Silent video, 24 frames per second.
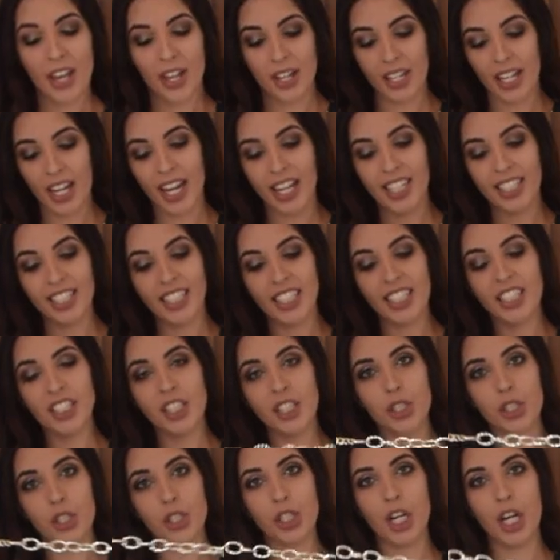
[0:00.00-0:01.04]
Okay, so this
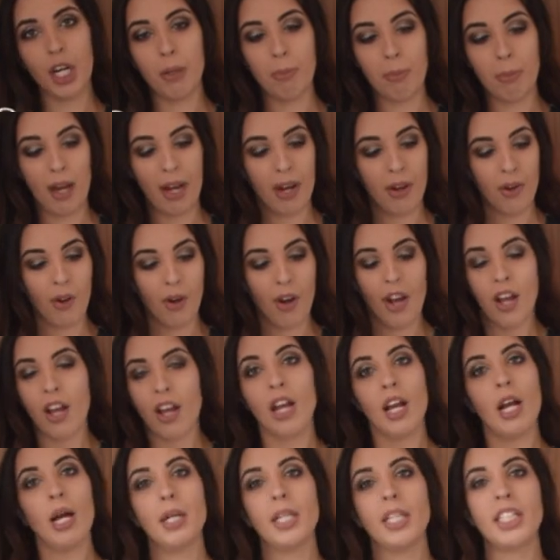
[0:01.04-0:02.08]
is a chain belt.
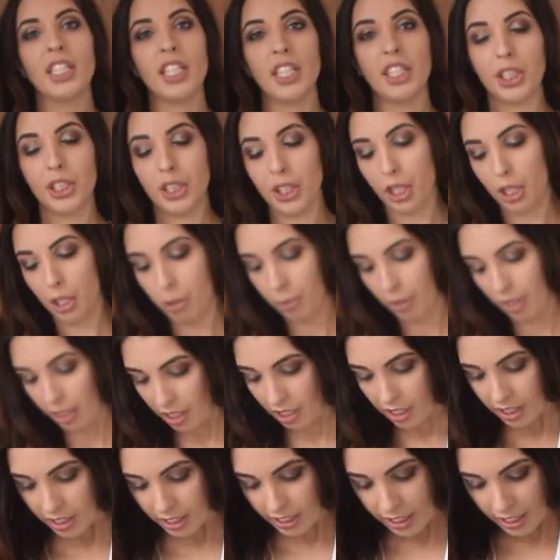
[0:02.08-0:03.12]
I'm just going to show you what it
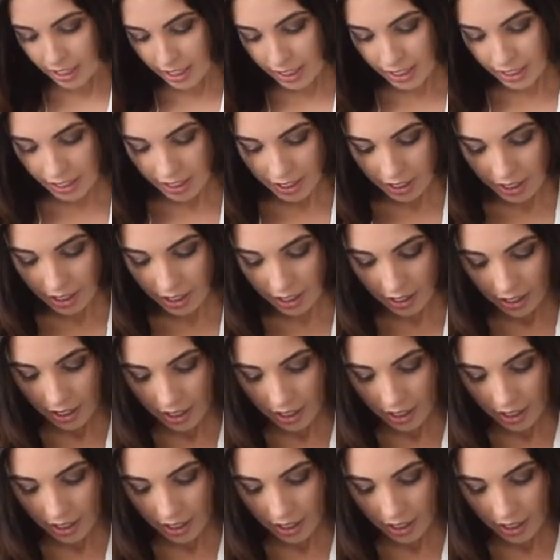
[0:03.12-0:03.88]
looks like.